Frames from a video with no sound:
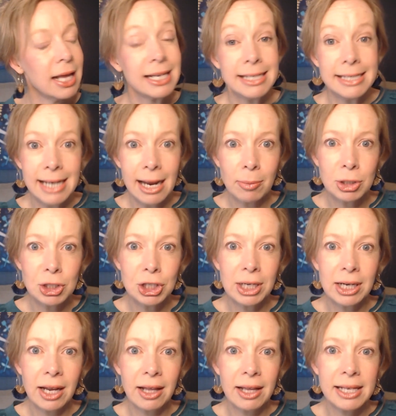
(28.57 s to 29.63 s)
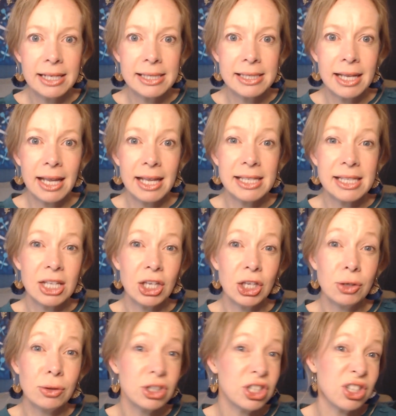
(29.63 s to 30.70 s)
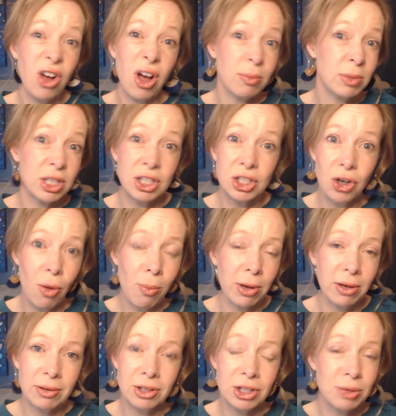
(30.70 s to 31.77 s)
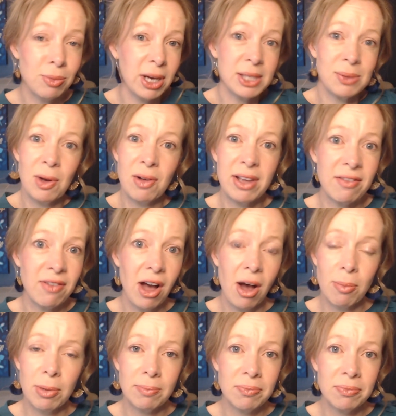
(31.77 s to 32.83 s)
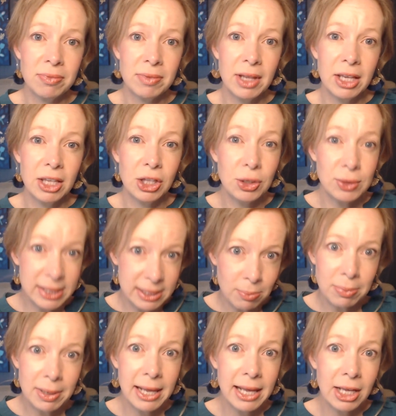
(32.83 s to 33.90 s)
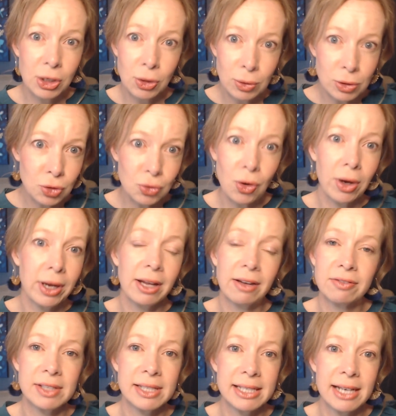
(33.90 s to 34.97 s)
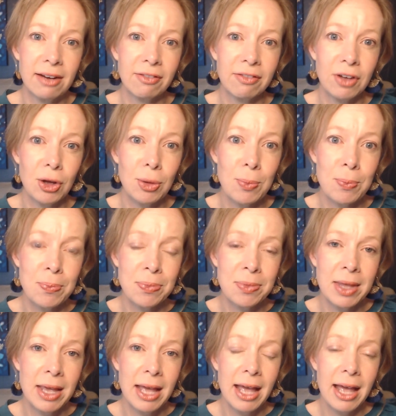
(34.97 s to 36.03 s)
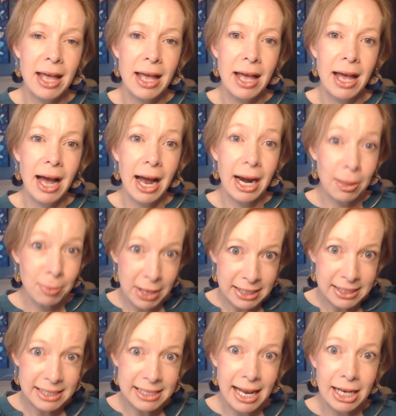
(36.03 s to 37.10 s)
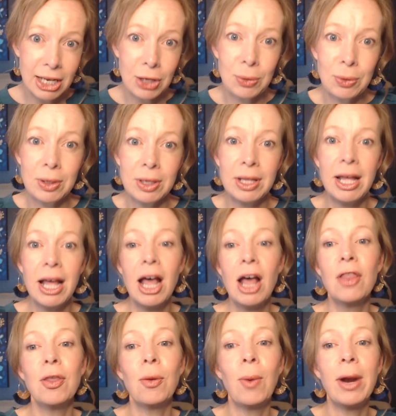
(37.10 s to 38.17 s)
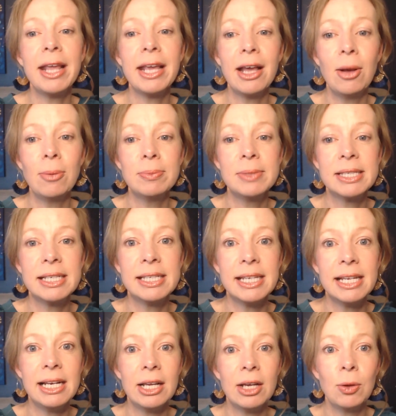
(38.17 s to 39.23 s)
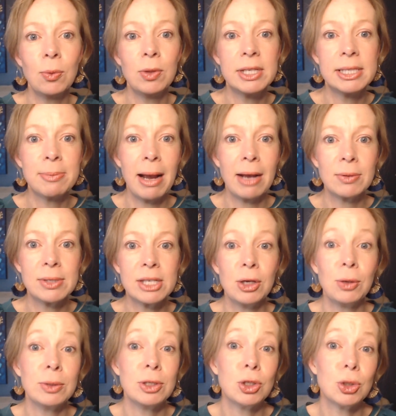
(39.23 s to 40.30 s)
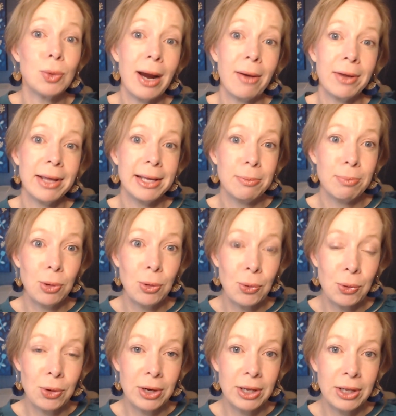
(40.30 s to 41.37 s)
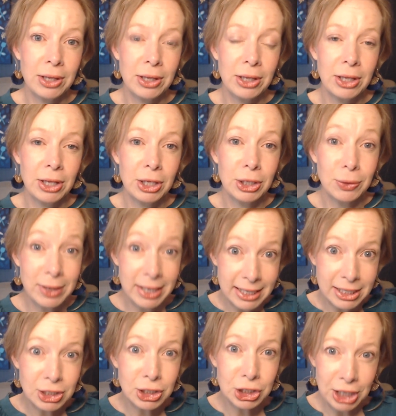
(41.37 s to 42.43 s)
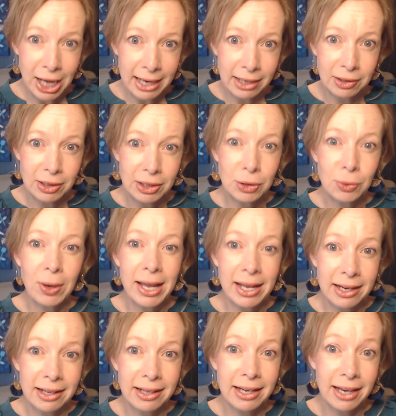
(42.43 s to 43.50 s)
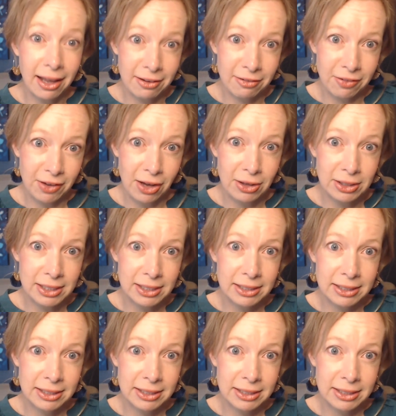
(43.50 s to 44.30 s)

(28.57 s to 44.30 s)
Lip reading: damaging lies is that you're just not up to the job. You might as well give up. You're simply not strong enough to stand firm. And I'm here to tell you that when it comes to dealing with a spouse who is drowning in porn, you need to channel your inner lifeguard.